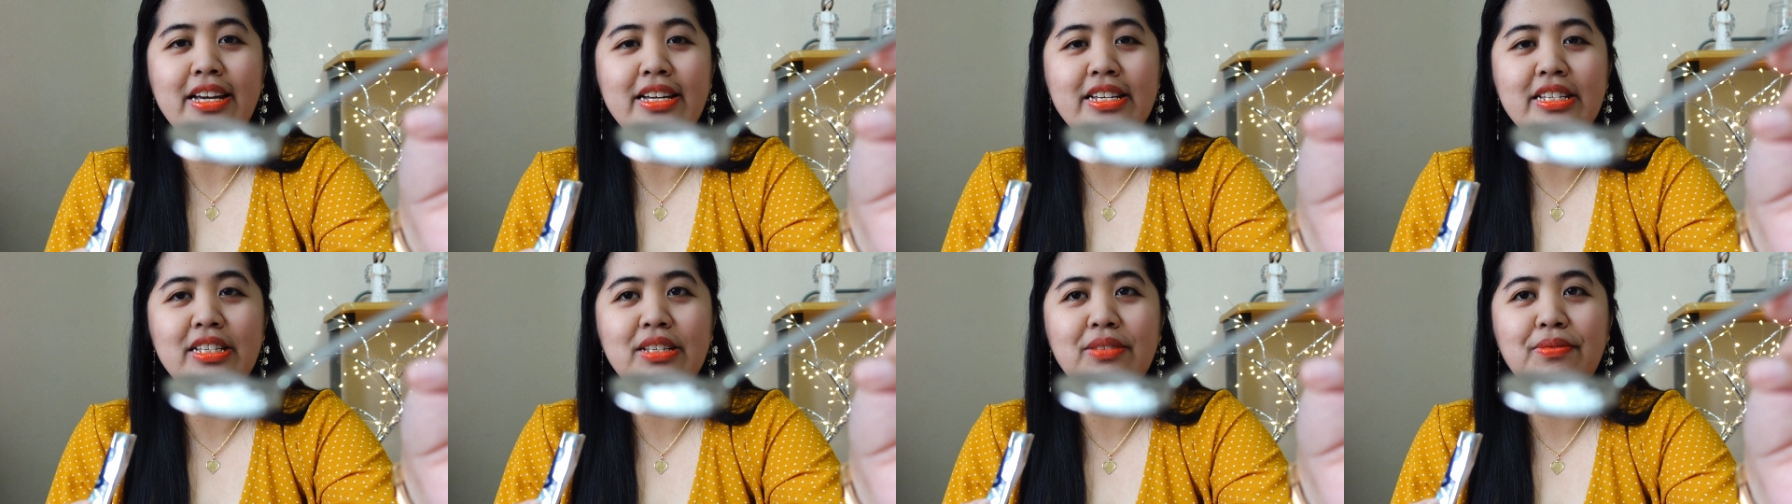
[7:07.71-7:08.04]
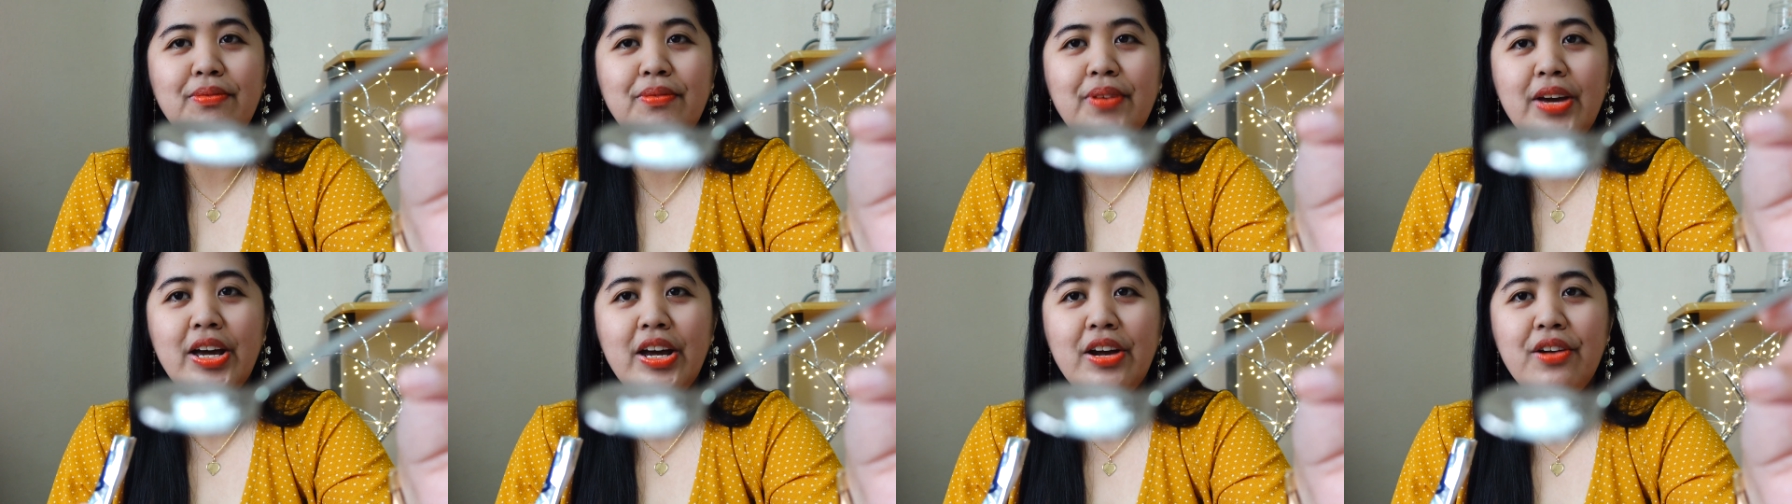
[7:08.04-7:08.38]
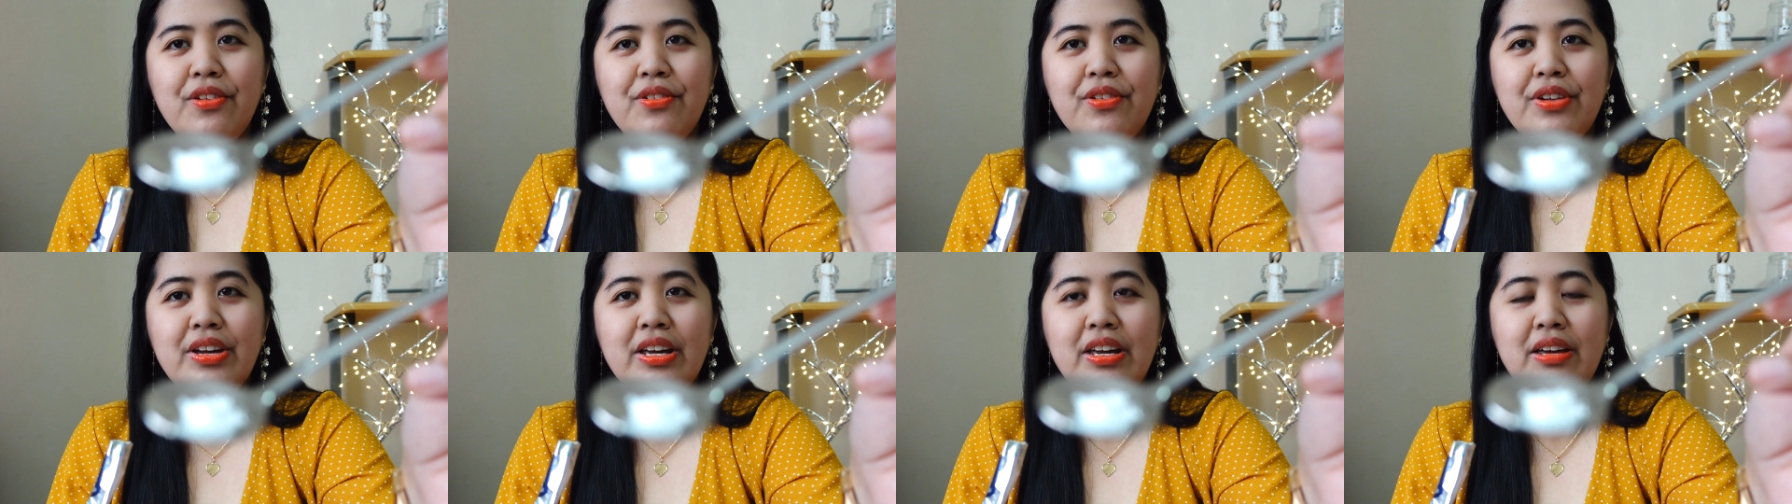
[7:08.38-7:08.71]
it's
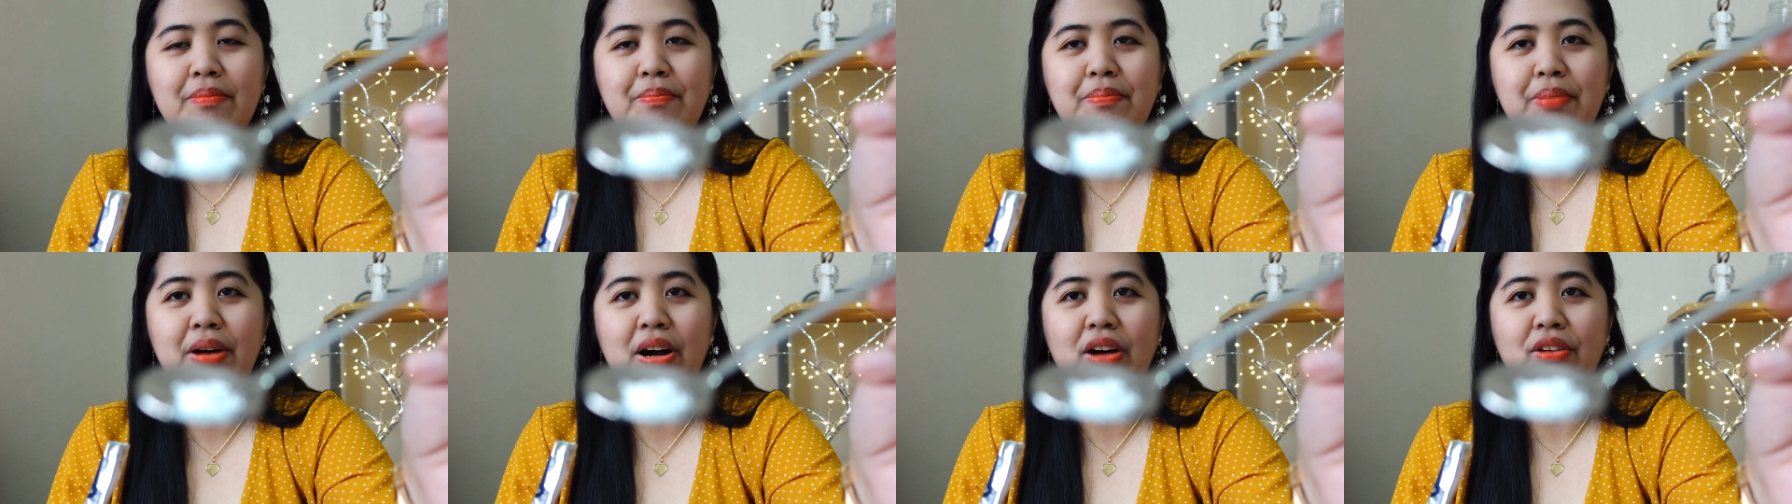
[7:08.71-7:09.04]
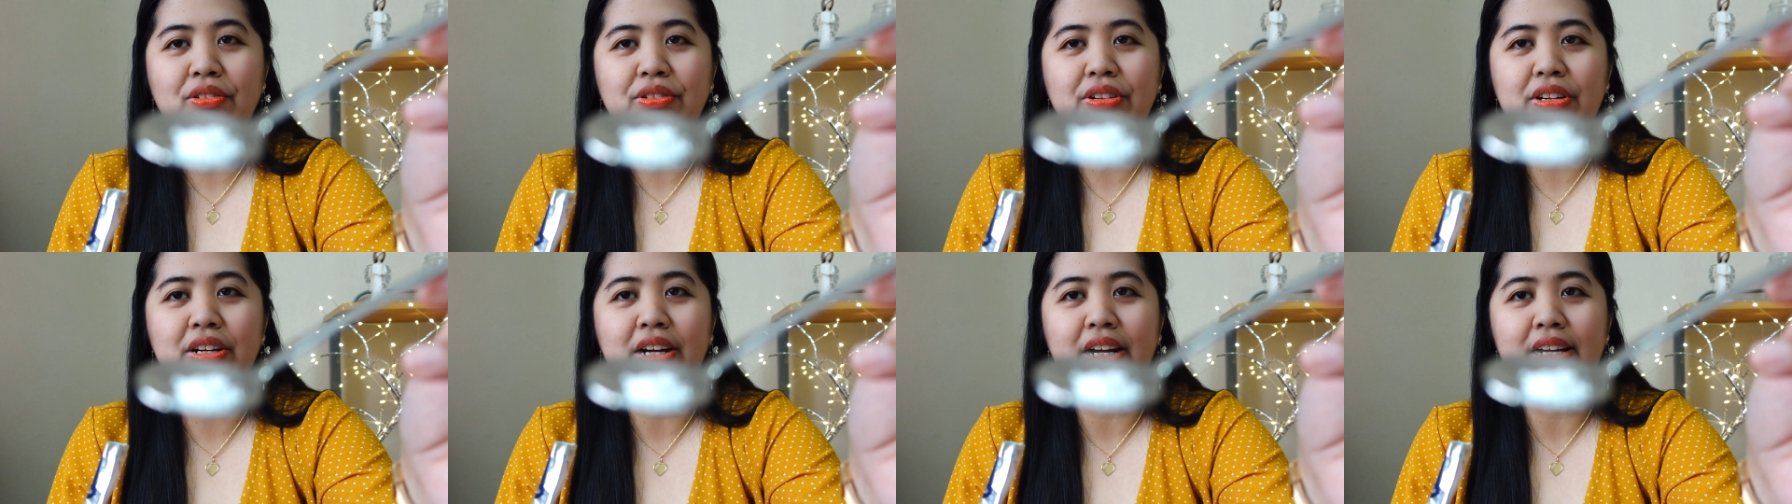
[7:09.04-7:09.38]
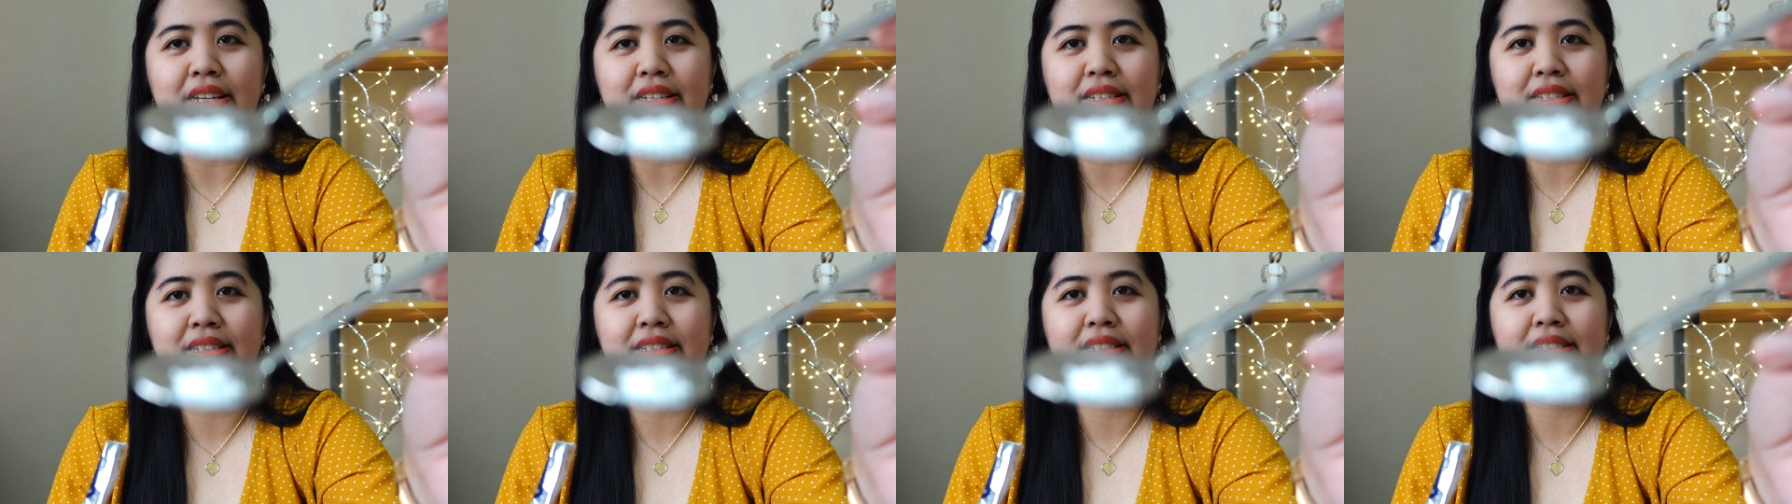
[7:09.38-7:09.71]
very
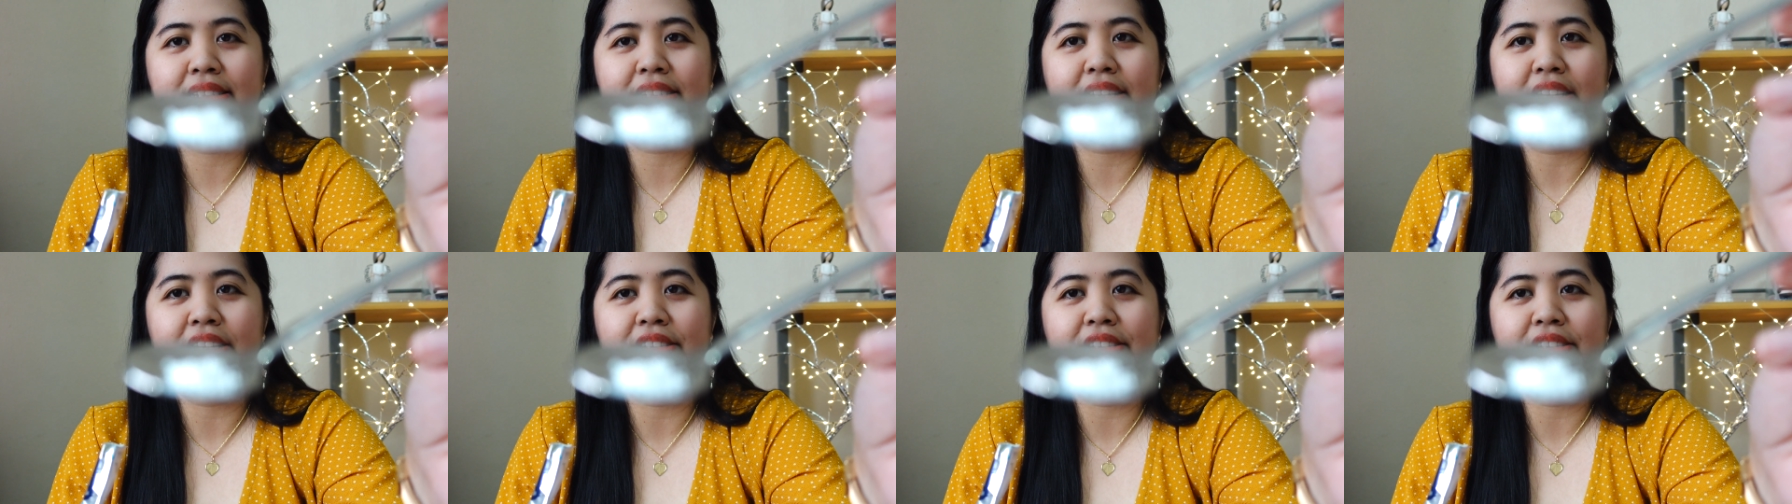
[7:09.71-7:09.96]
powderized.